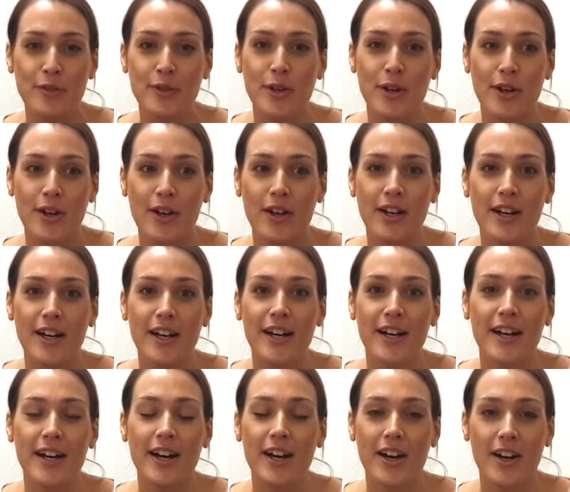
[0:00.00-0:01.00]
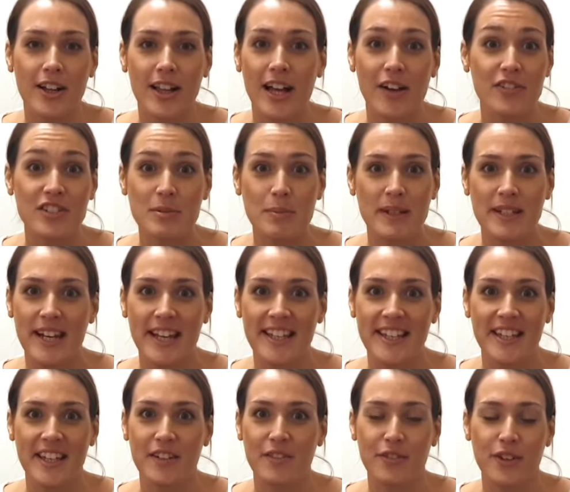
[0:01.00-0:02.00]
not, I'll have to be
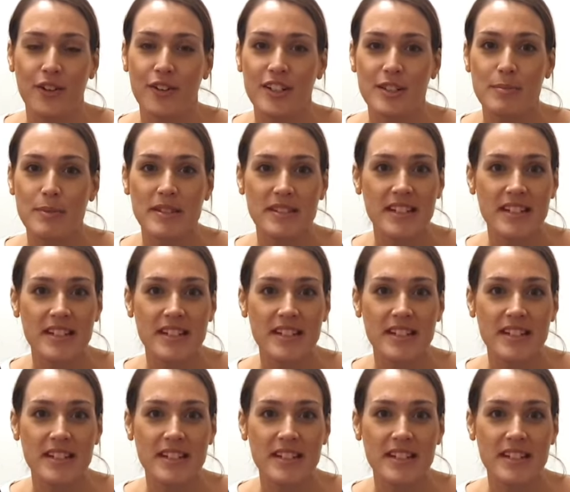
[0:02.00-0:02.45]
naked for Christmas